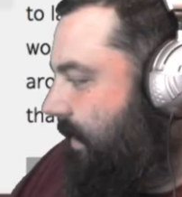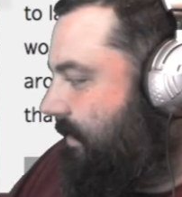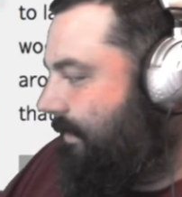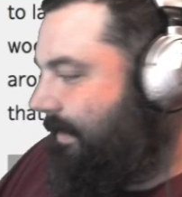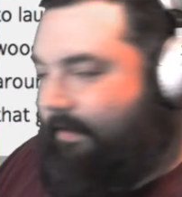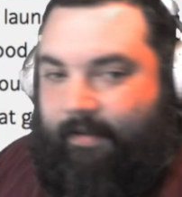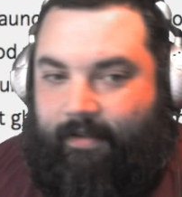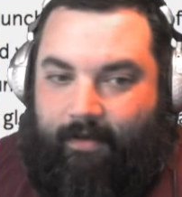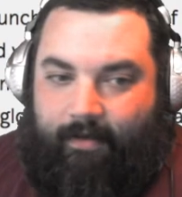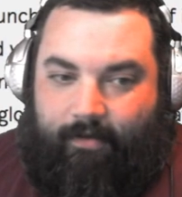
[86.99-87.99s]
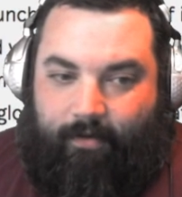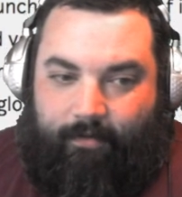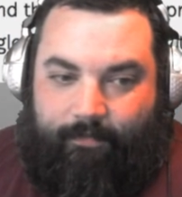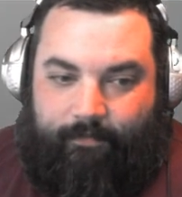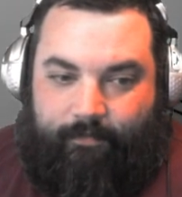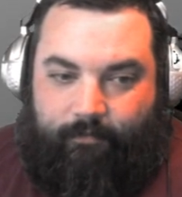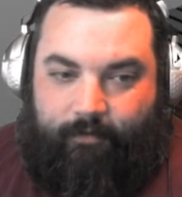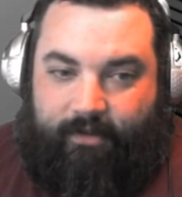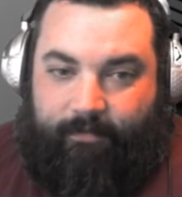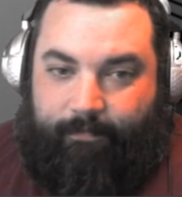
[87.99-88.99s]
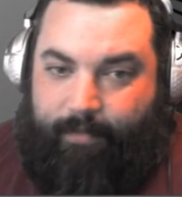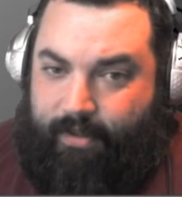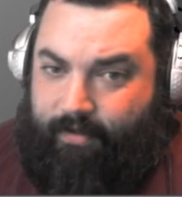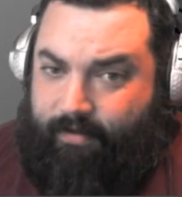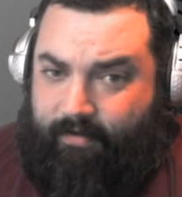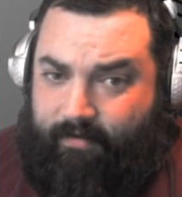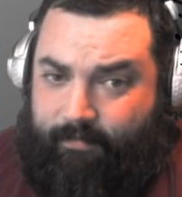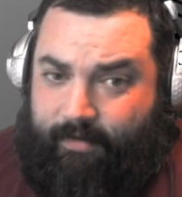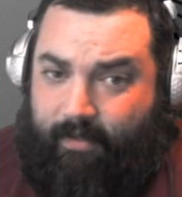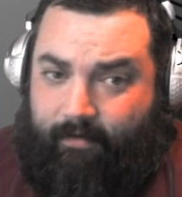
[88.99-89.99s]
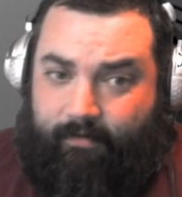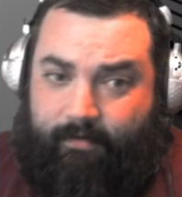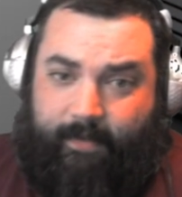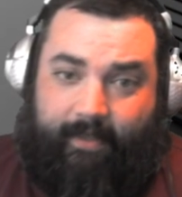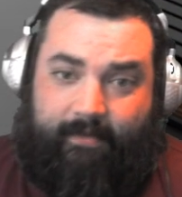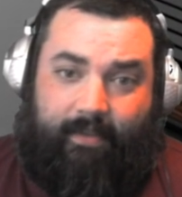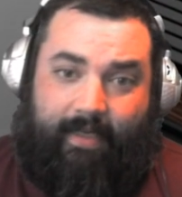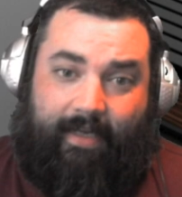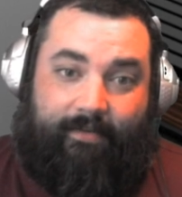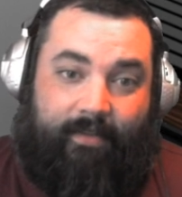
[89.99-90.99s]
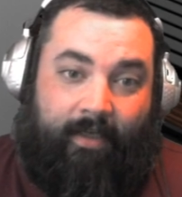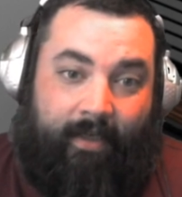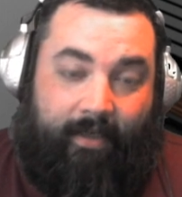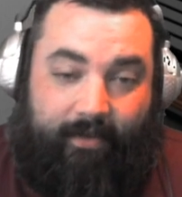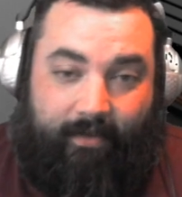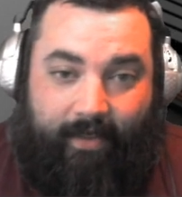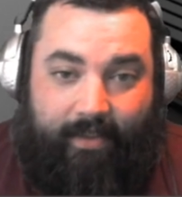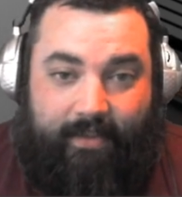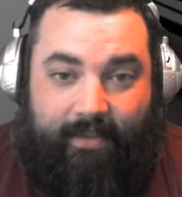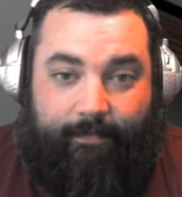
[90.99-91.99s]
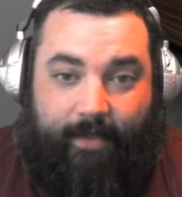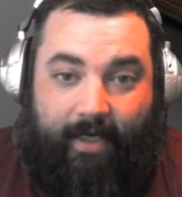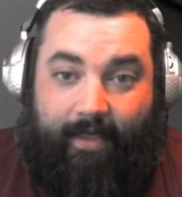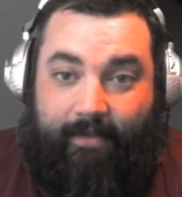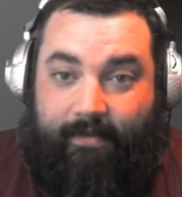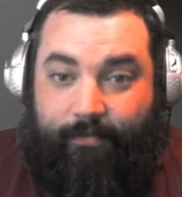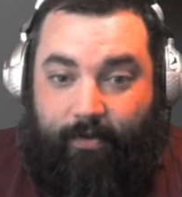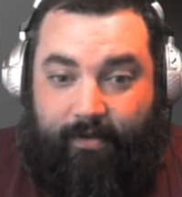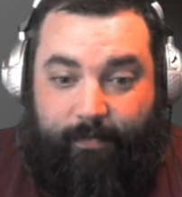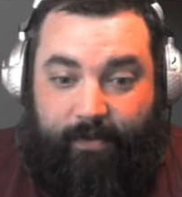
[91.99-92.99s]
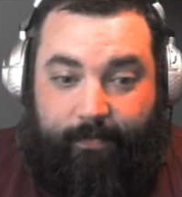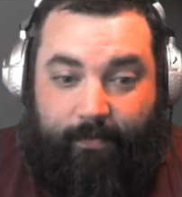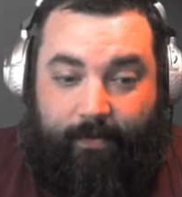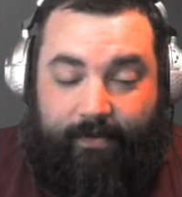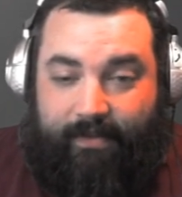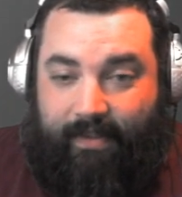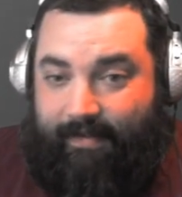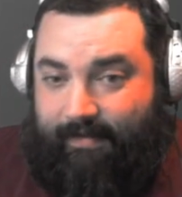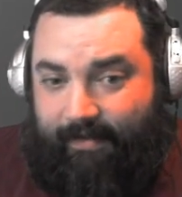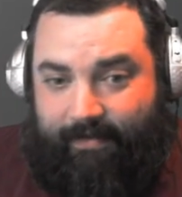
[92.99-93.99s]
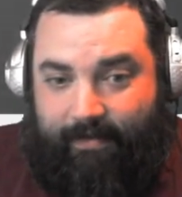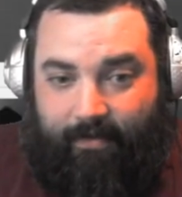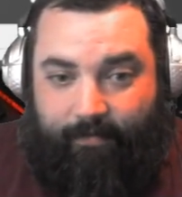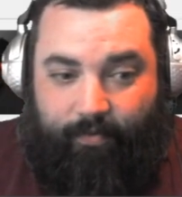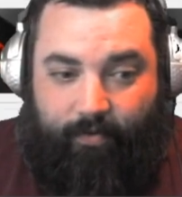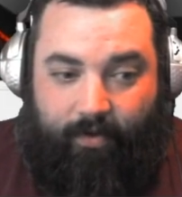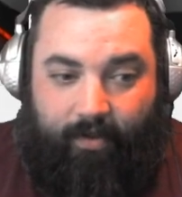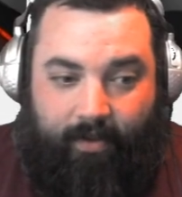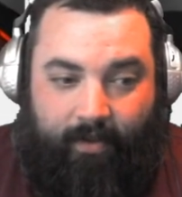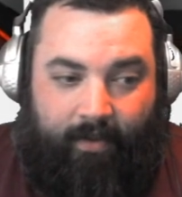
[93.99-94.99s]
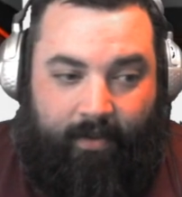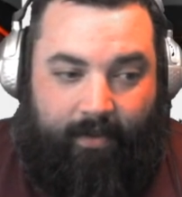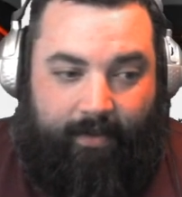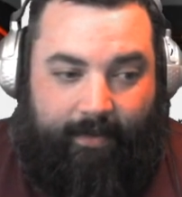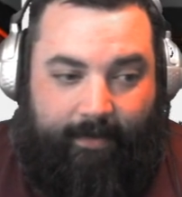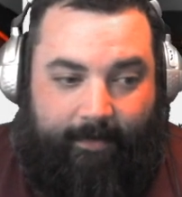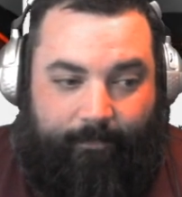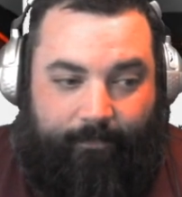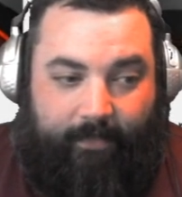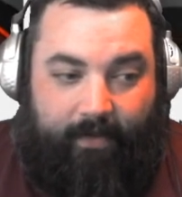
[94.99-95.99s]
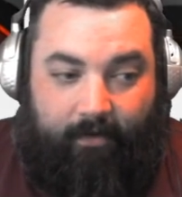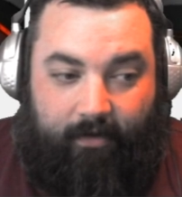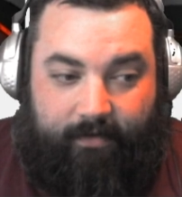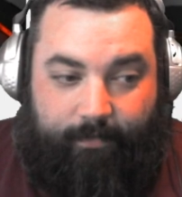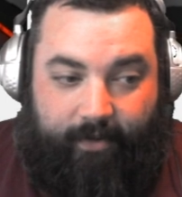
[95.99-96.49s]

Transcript: here's the link to the article with some pictures and some general specs. It has, HDMI, some USB ports, an SD card port. Looks